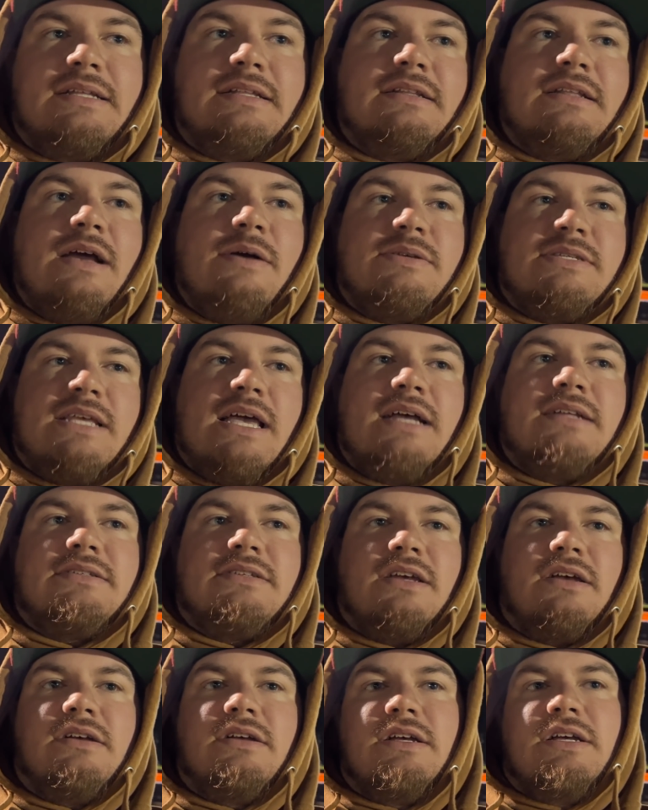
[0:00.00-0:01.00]
That was that.
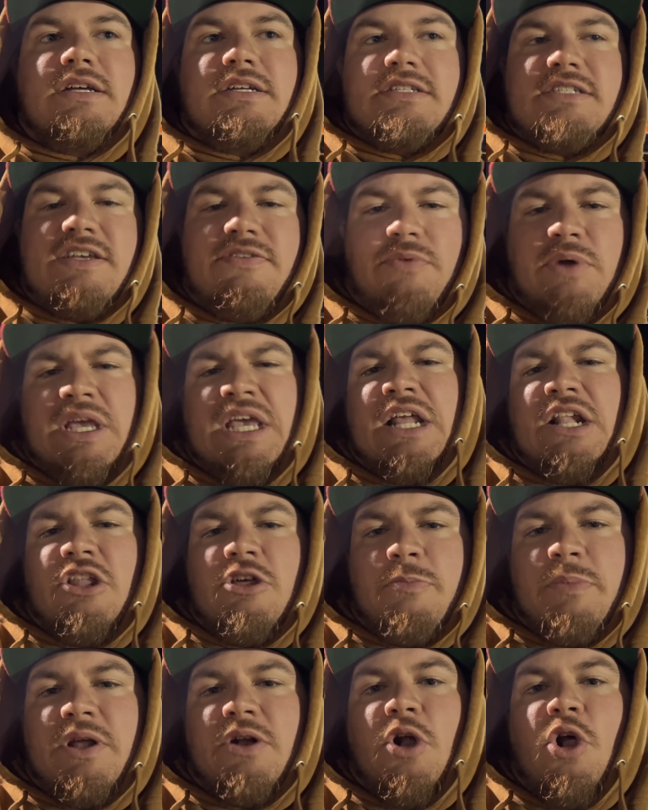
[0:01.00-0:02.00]
So see if we can get a little
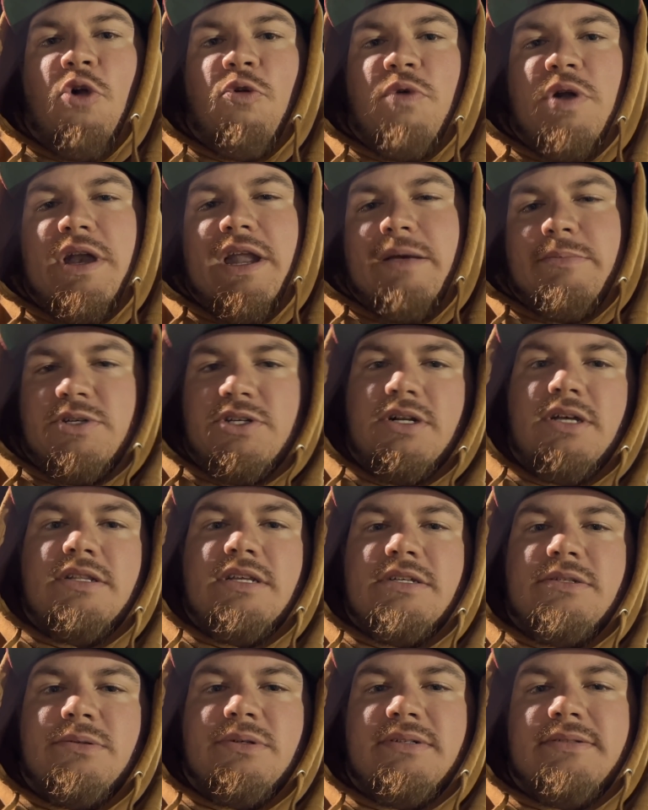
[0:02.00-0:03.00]
bit of redemption on this
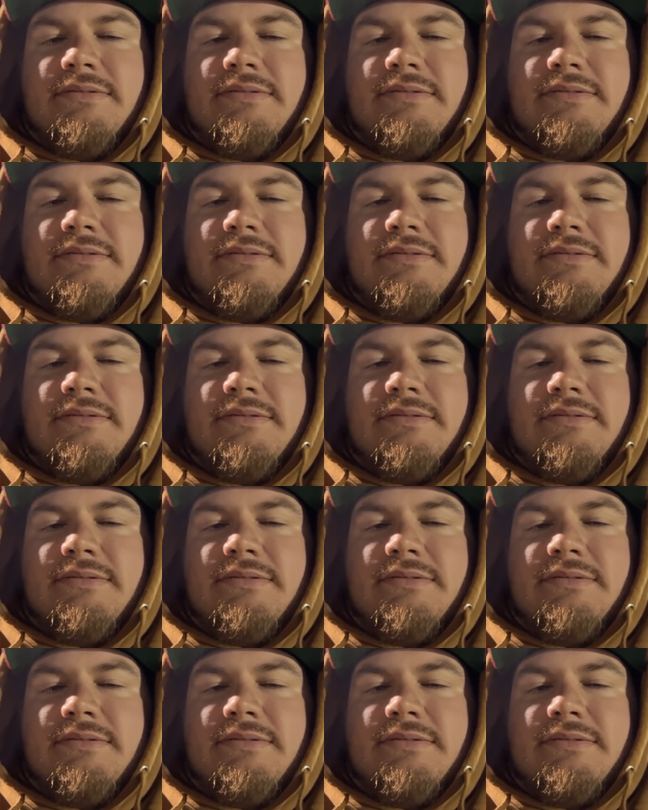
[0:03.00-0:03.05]
one.